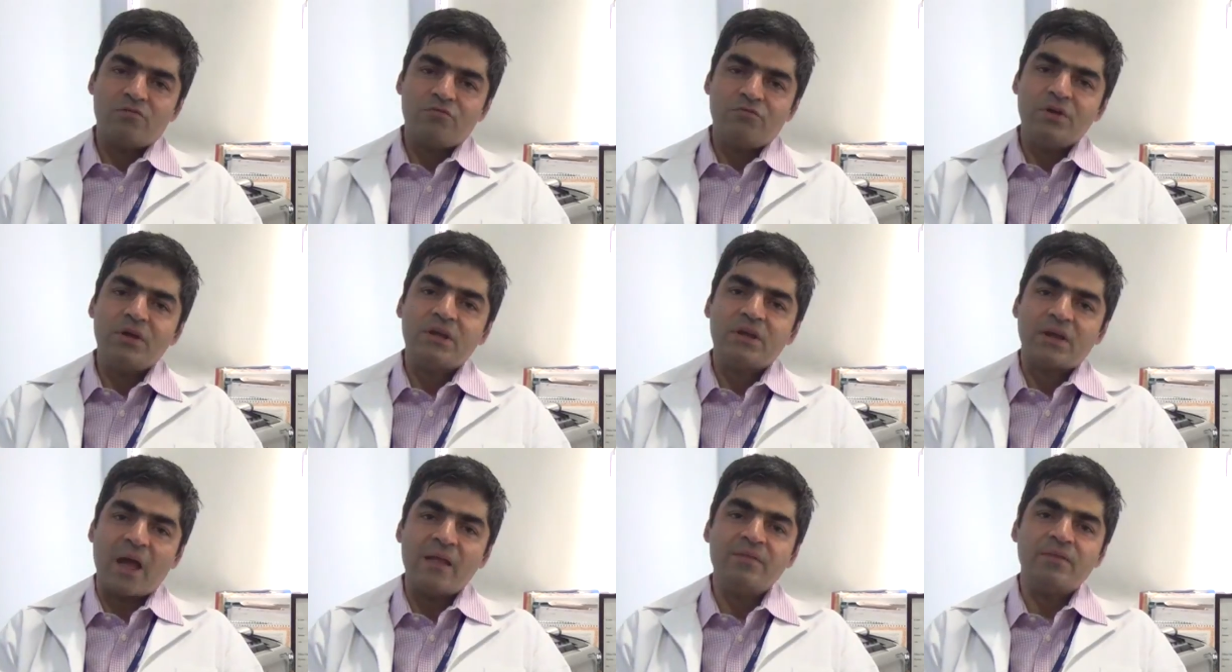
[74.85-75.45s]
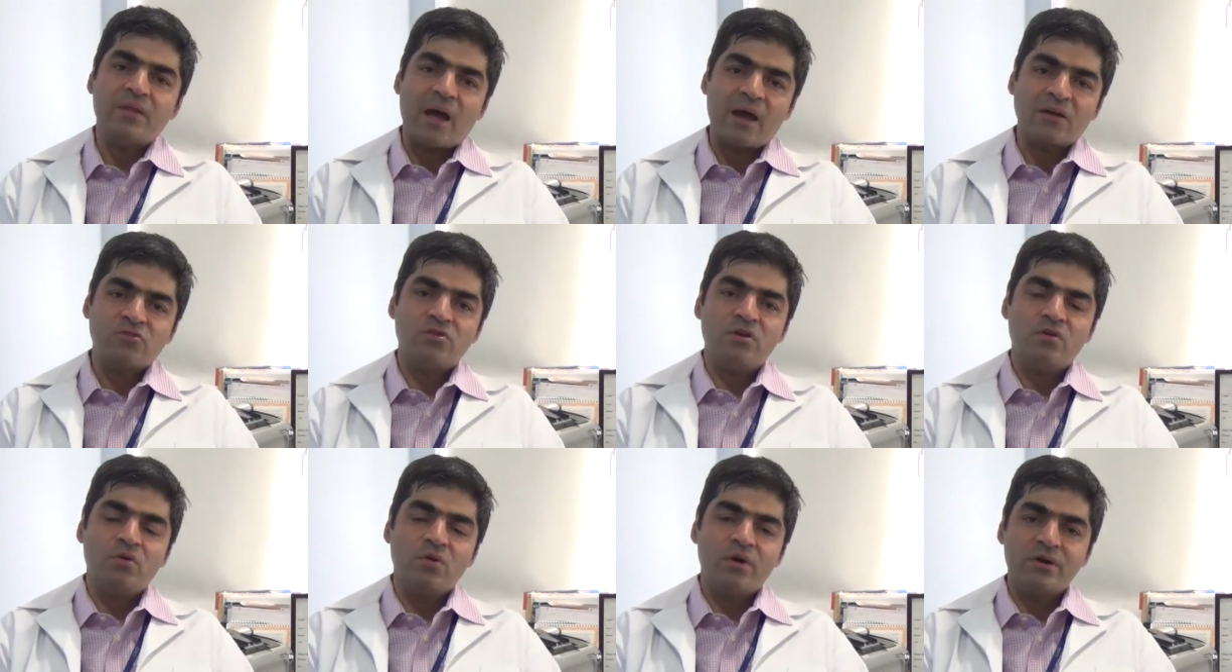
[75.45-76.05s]
we can
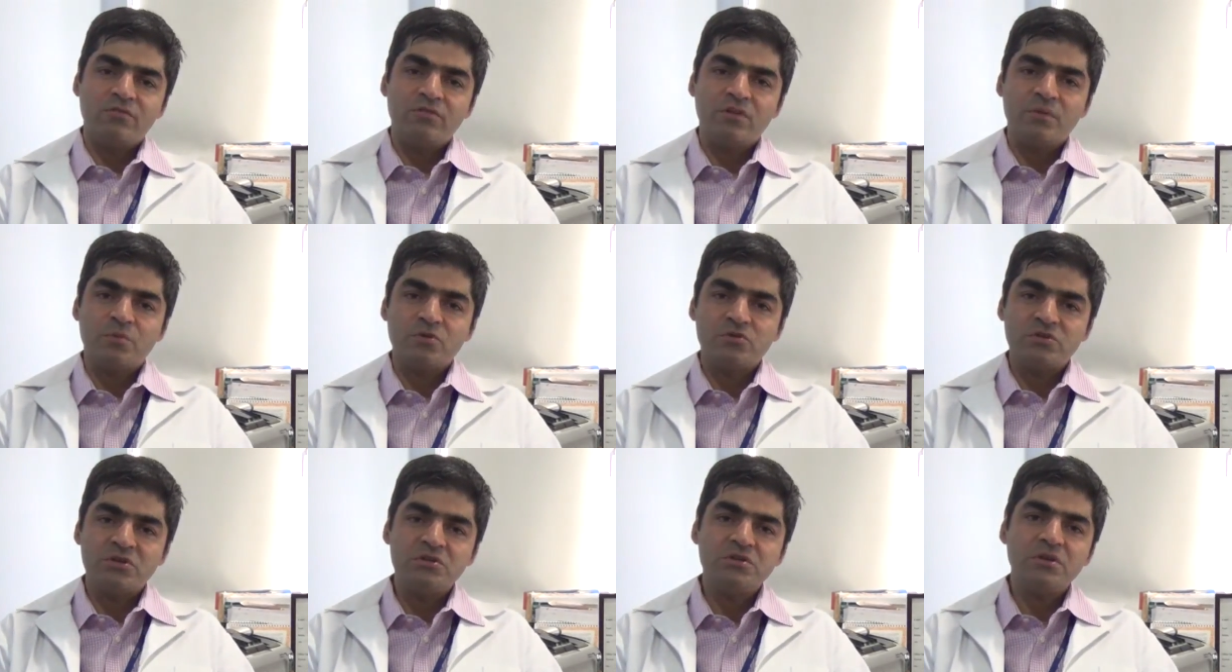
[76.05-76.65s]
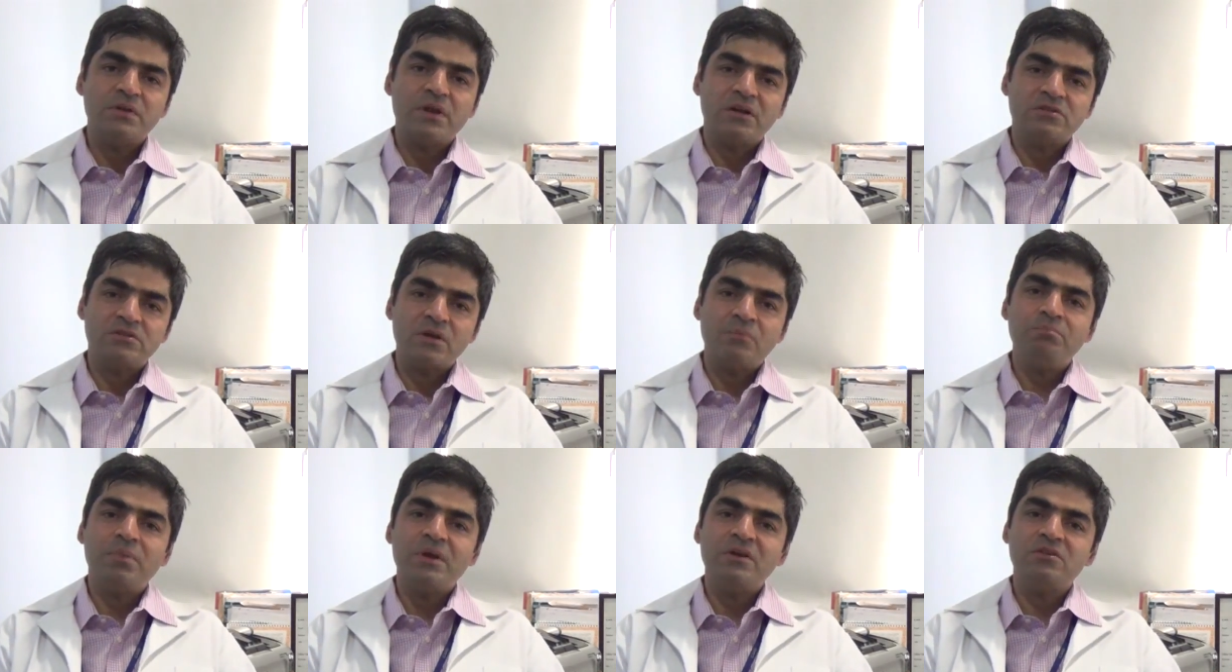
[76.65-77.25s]
actually go ahead with the procedure. There are
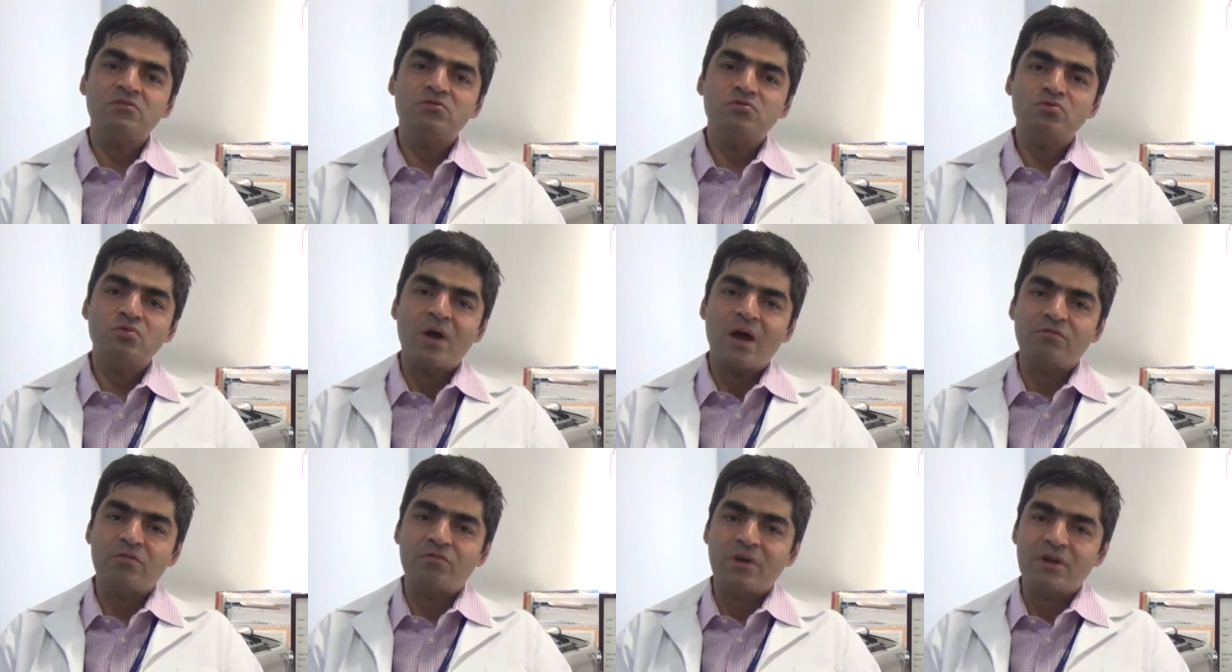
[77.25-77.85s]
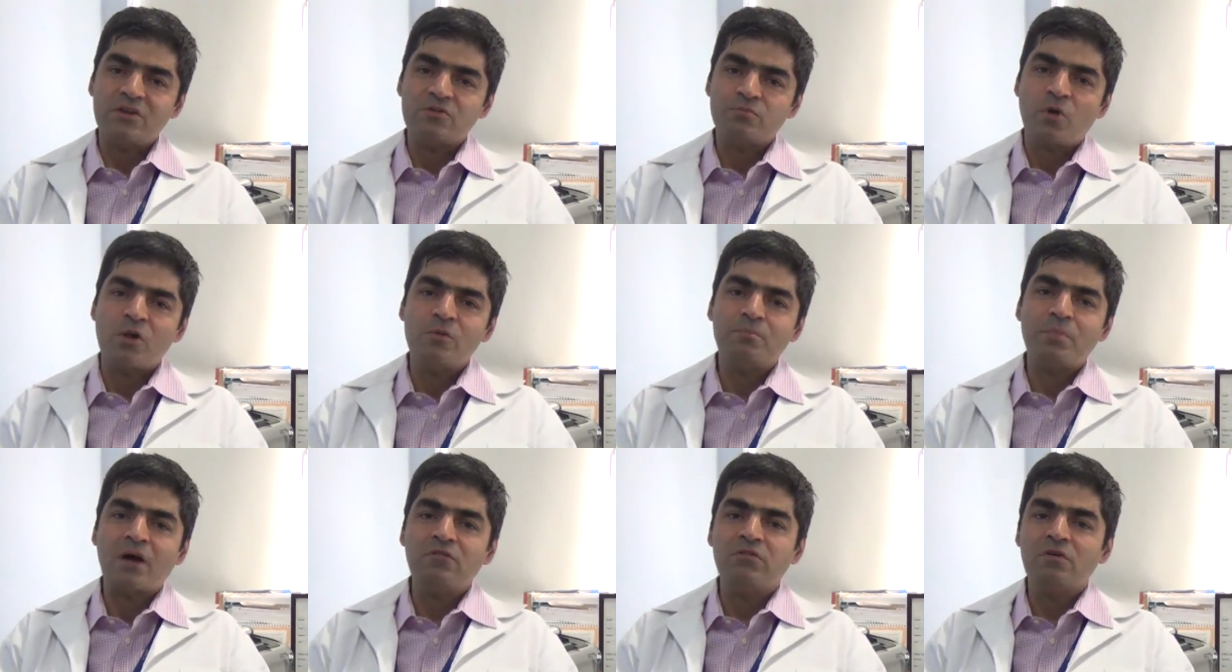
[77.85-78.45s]
some patients who have a very small
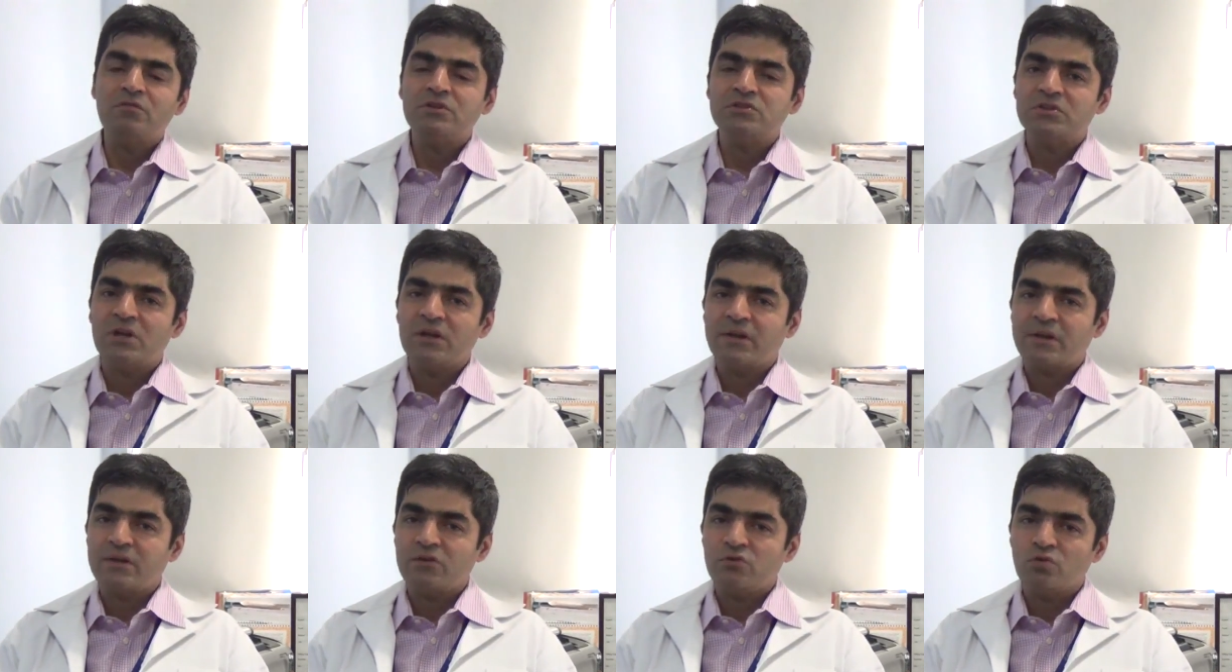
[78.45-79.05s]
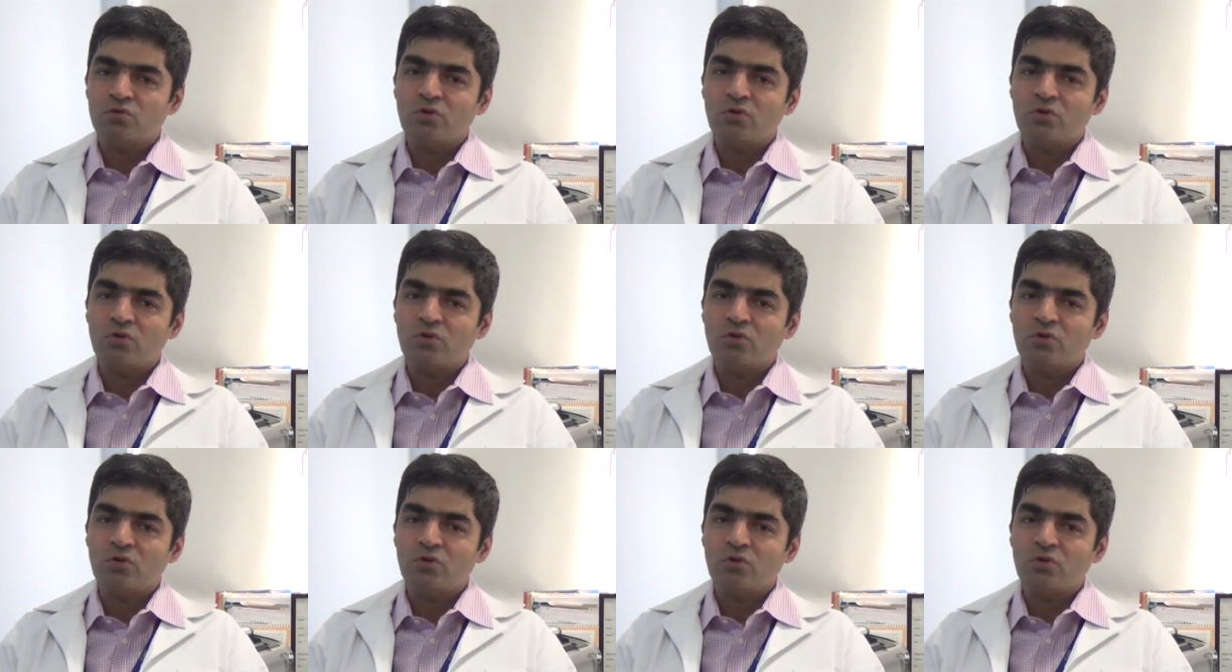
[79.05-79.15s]
power, we still do